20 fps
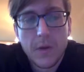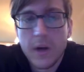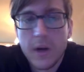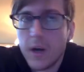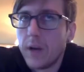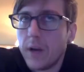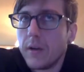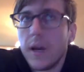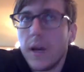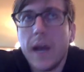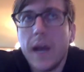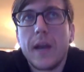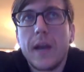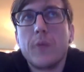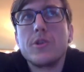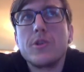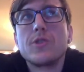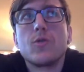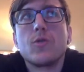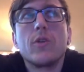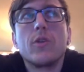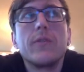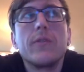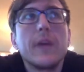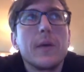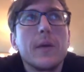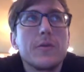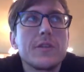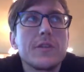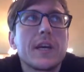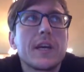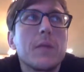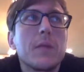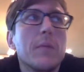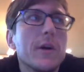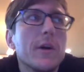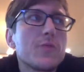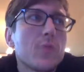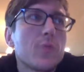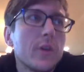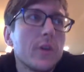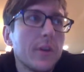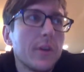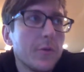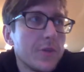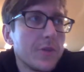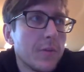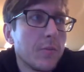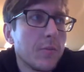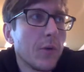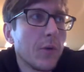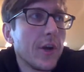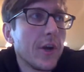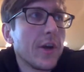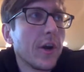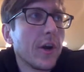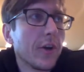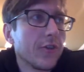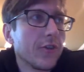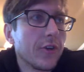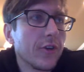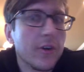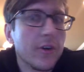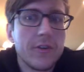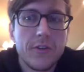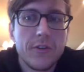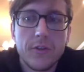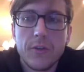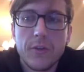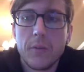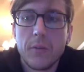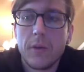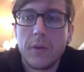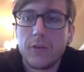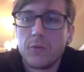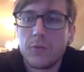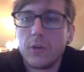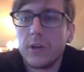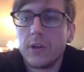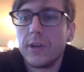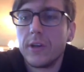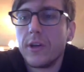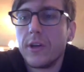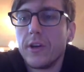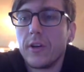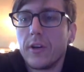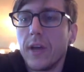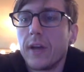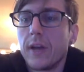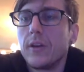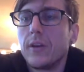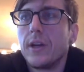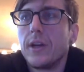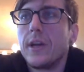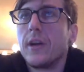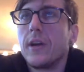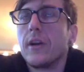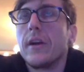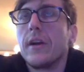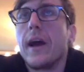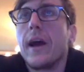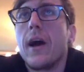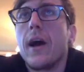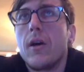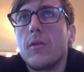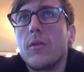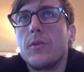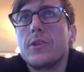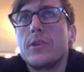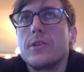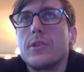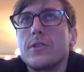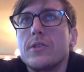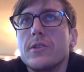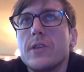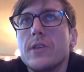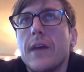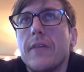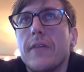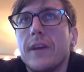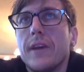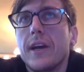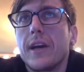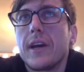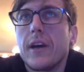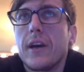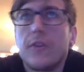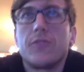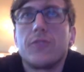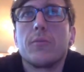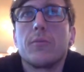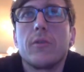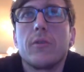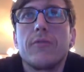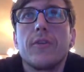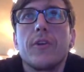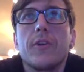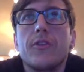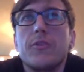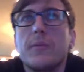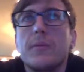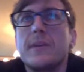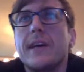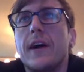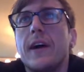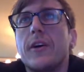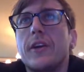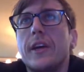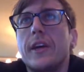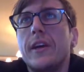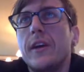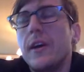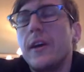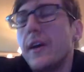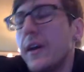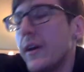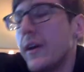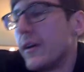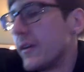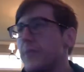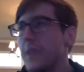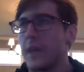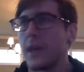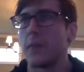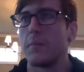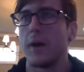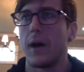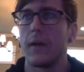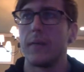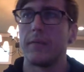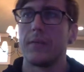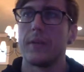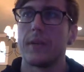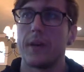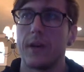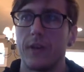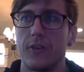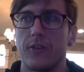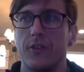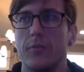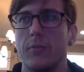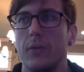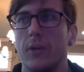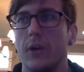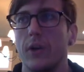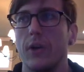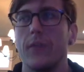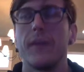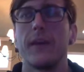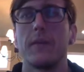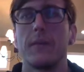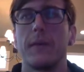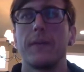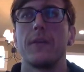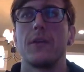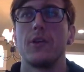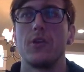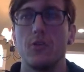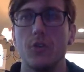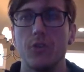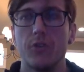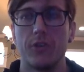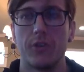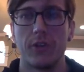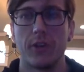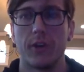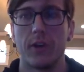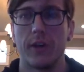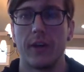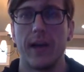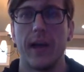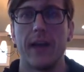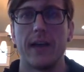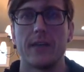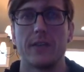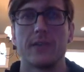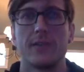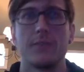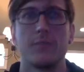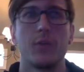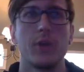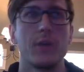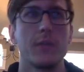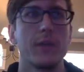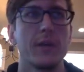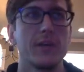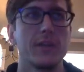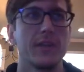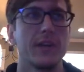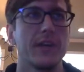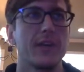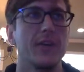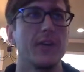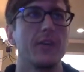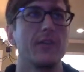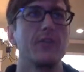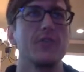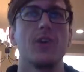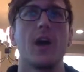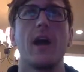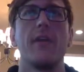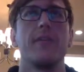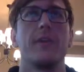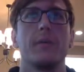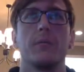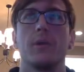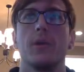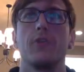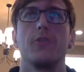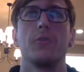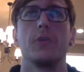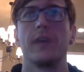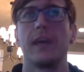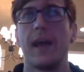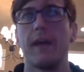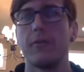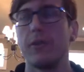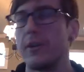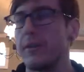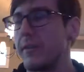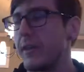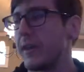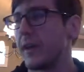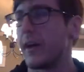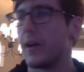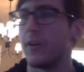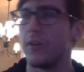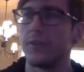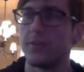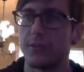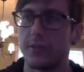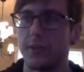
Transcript: on. And it was sort of it was like a buzzword that was a precursor to the buzzword that you're likely to hear now, which is having a customer first mentality. Think about the customer or think about the user as pretty much like your driving principle. Like everything else